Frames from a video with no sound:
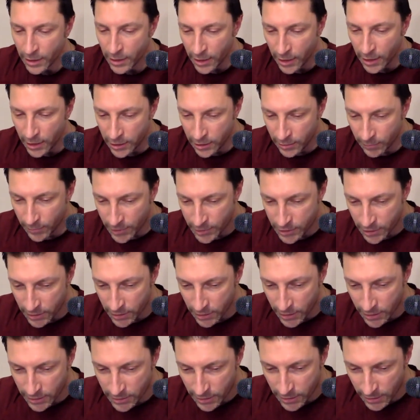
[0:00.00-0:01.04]
And you
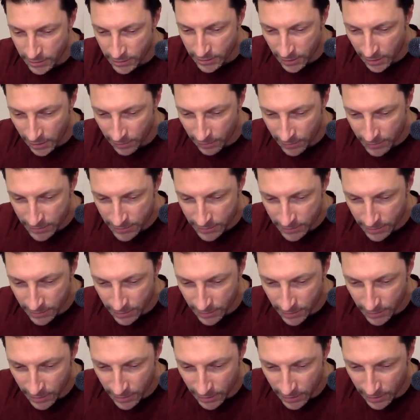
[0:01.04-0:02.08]
mentioned Keytaon Thomas
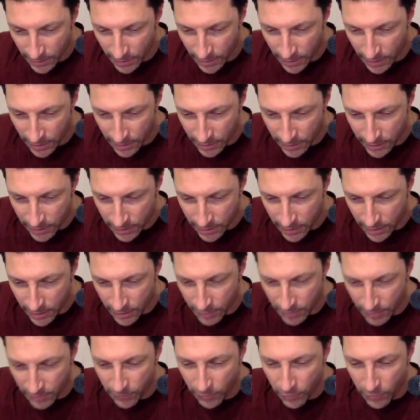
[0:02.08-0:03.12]
uh, hit on uh,
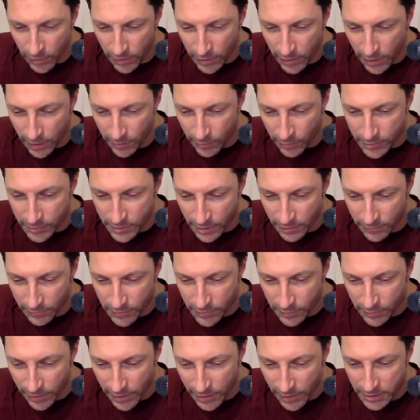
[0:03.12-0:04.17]
about 49% of
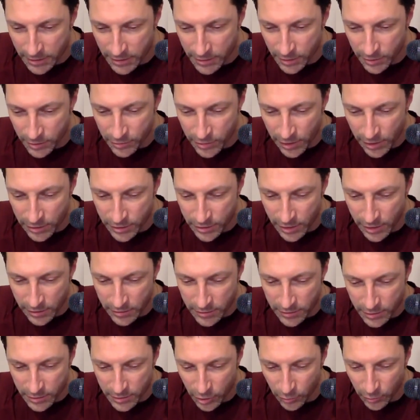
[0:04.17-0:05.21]
his passes, two
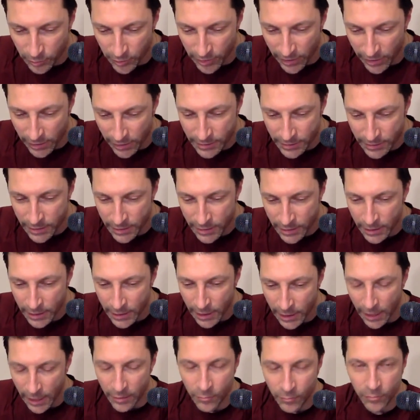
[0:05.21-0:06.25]
touchdowns and two picks.
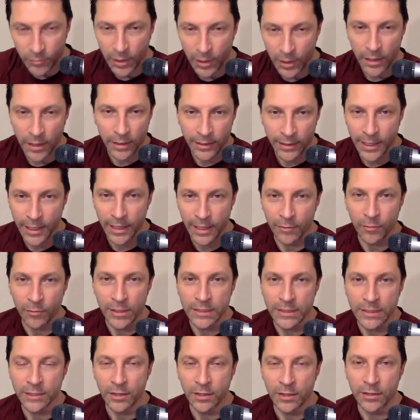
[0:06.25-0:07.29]
And again,
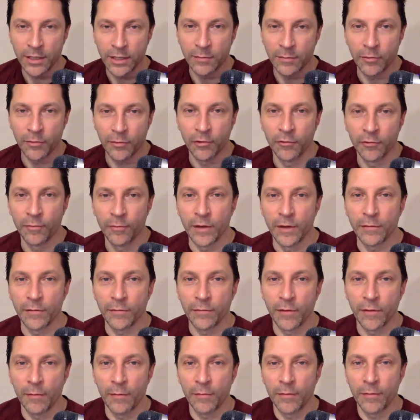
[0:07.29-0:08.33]
we saw the improvement
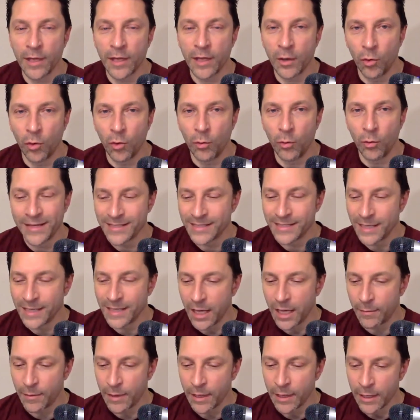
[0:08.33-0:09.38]
from the Ole Miss
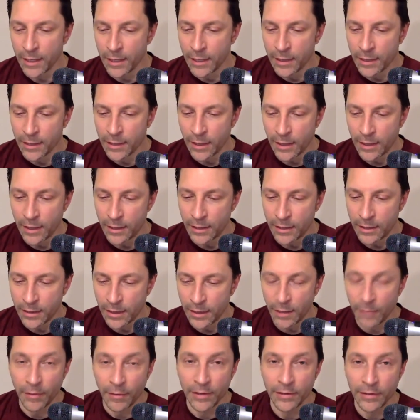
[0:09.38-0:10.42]
game
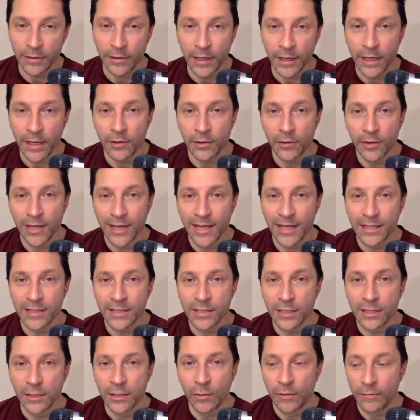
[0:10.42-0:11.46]
uh, a month later
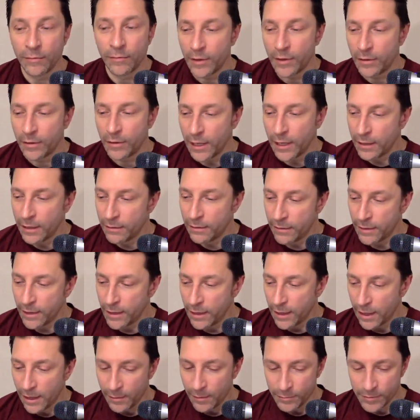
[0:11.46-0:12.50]
against Louisville in
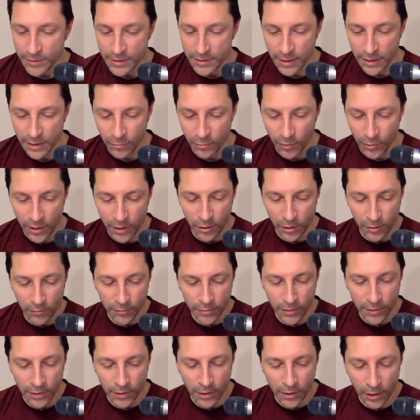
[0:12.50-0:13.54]
the upset win
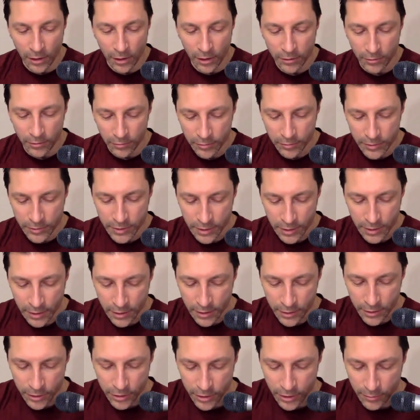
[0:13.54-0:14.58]
over the Cardinals.
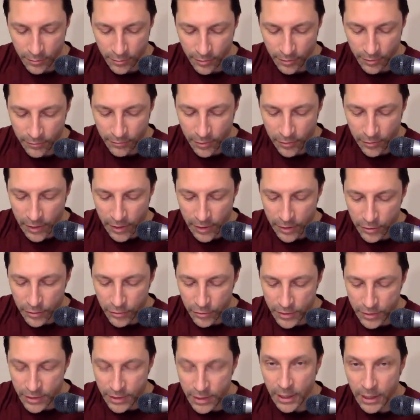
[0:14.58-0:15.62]
Should be very
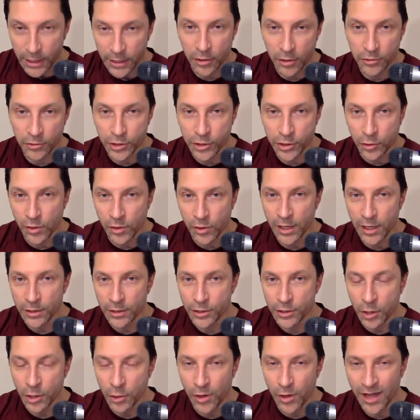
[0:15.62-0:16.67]
interesting. I know Joe,
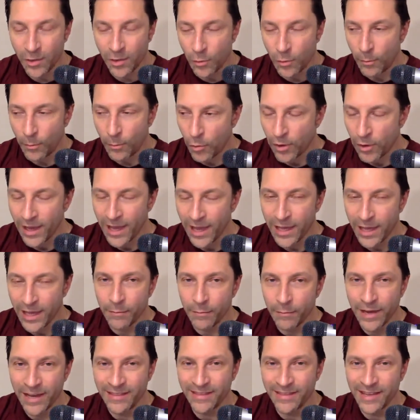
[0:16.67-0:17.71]
Joe Moorhead
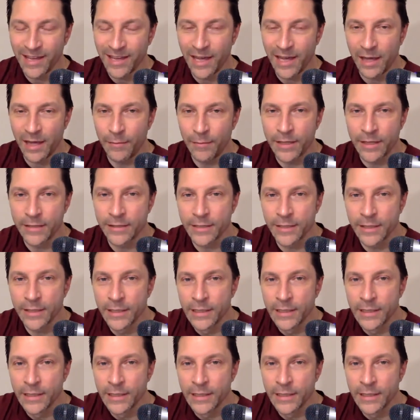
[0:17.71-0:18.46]
made the comment.